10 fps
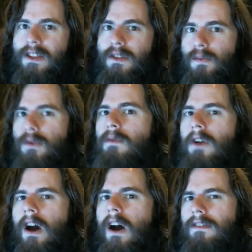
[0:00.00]
the root
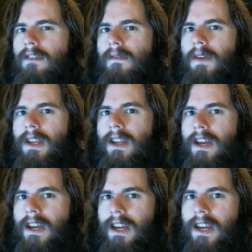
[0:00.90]
cause of it
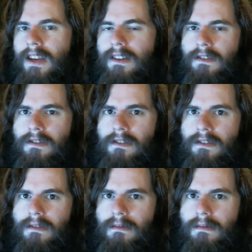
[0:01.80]
is